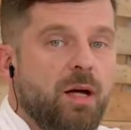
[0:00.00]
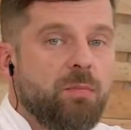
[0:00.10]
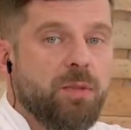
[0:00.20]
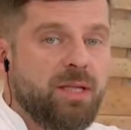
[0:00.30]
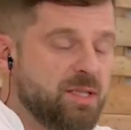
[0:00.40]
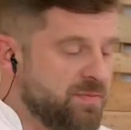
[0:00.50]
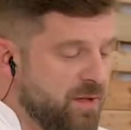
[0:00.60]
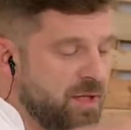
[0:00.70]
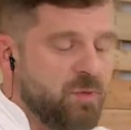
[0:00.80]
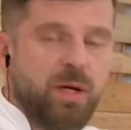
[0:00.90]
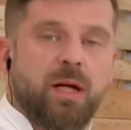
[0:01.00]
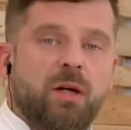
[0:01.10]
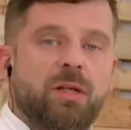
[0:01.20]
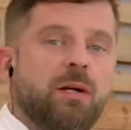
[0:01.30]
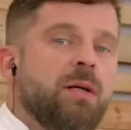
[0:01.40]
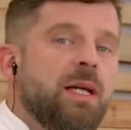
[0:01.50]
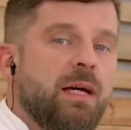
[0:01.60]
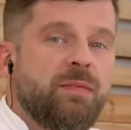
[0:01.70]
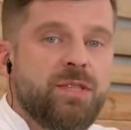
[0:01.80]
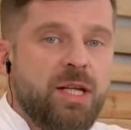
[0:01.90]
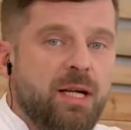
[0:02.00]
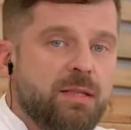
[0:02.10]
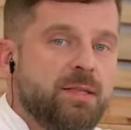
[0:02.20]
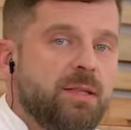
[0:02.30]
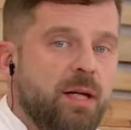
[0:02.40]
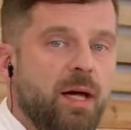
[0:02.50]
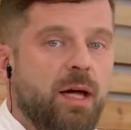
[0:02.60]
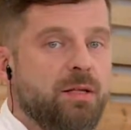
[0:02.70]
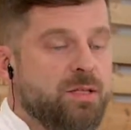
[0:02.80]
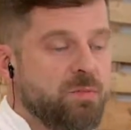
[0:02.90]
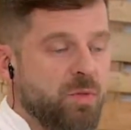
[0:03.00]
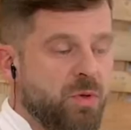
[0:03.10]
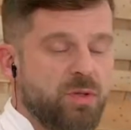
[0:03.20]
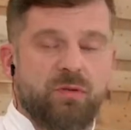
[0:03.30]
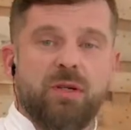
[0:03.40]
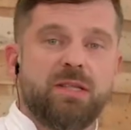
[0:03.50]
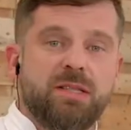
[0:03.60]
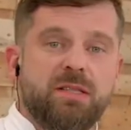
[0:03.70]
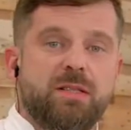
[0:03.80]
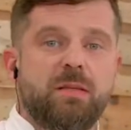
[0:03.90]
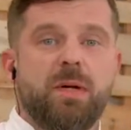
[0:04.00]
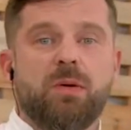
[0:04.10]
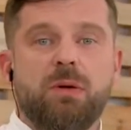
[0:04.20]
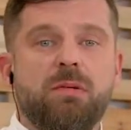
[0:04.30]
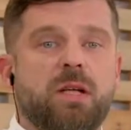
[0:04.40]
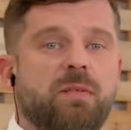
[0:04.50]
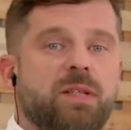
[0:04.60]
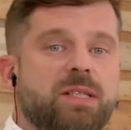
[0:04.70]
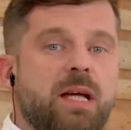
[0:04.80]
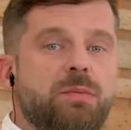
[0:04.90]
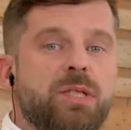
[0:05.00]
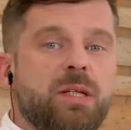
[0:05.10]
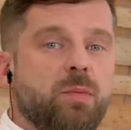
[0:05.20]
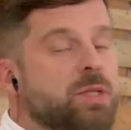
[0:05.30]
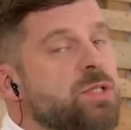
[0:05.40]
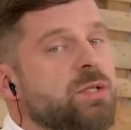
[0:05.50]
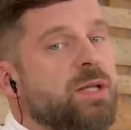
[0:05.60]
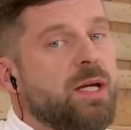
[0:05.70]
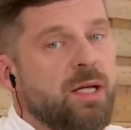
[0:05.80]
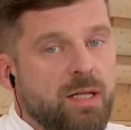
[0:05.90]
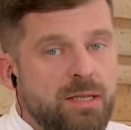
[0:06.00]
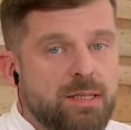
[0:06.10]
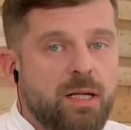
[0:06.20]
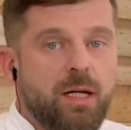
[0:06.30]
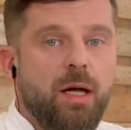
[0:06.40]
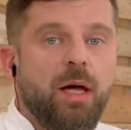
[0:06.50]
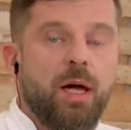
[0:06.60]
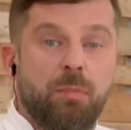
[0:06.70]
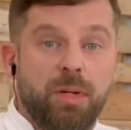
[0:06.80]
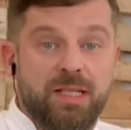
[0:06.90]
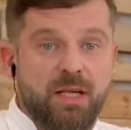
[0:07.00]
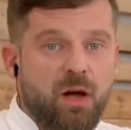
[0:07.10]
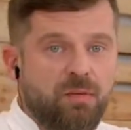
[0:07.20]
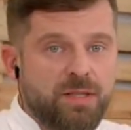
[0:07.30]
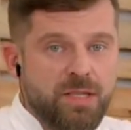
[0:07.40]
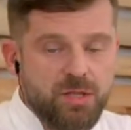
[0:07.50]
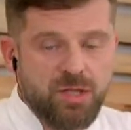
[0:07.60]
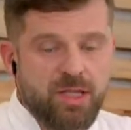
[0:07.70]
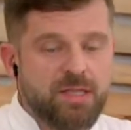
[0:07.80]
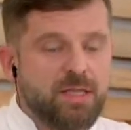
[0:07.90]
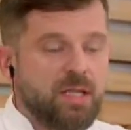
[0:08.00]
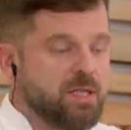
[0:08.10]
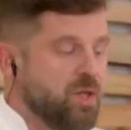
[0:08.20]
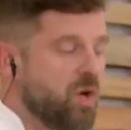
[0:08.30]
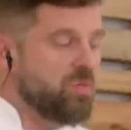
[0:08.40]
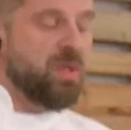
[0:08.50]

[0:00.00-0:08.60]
please fire away on our live chat. The more there is, the better we will cover the subject, which today is pizza ovens, as you can see. So on